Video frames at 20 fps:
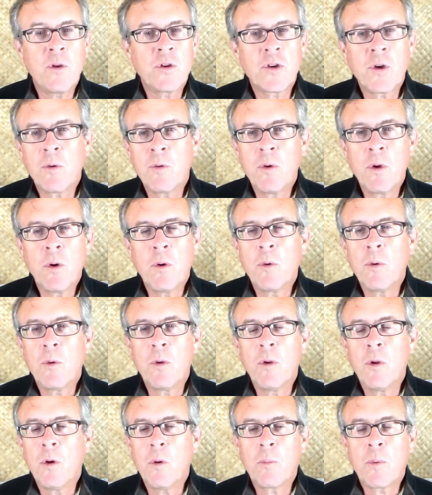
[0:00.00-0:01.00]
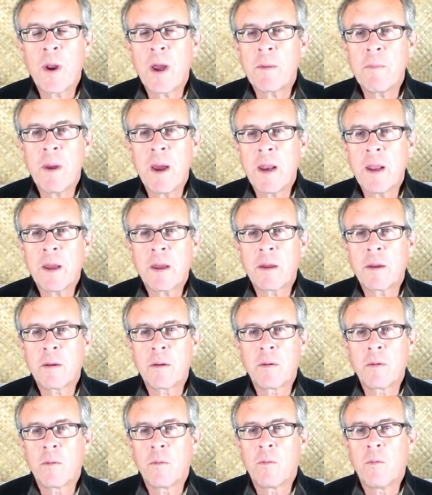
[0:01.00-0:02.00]
So no, no pragmatic
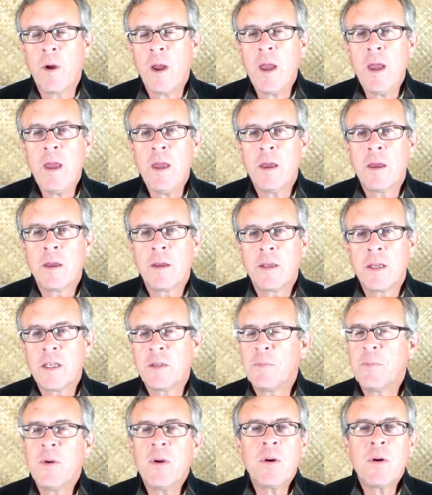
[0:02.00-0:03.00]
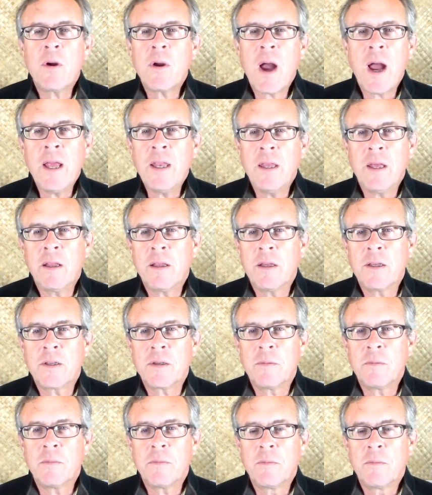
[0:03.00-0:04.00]
way. It's pure
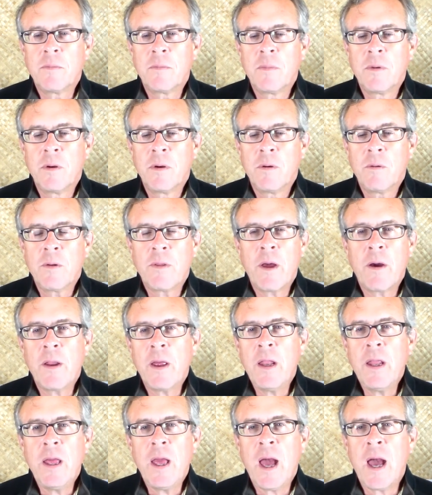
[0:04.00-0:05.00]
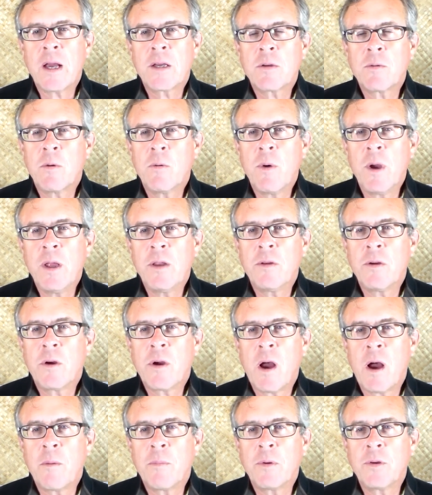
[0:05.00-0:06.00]
idealism without any actual way to
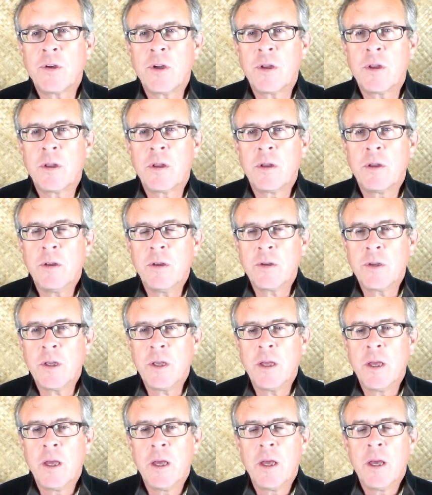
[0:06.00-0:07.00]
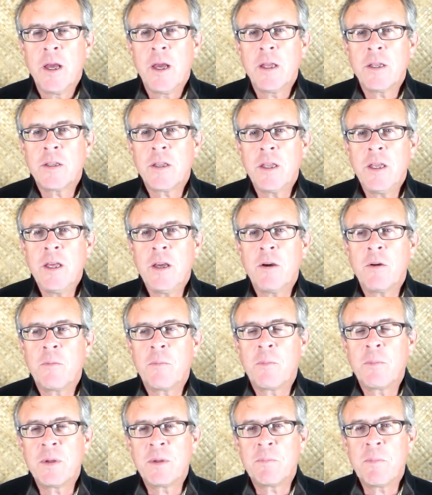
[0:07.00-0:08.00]
accomplish it. See, and the
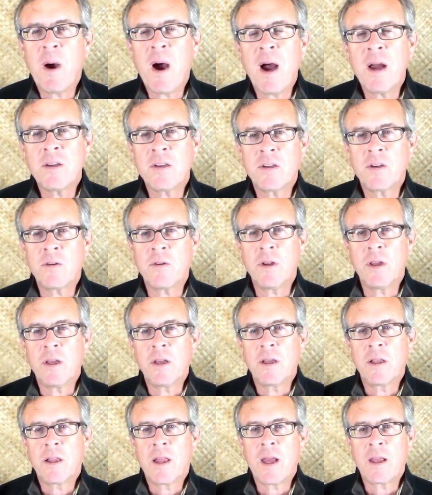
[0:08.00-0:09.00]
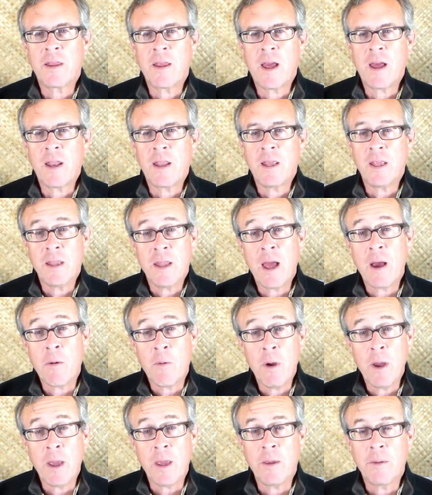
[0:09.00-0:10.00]
ego was posturing like that, in
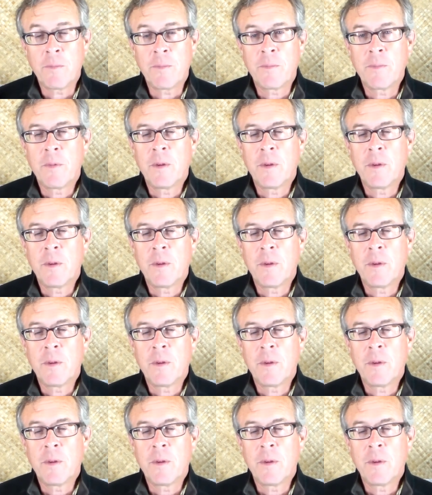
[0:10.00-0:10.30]
that way.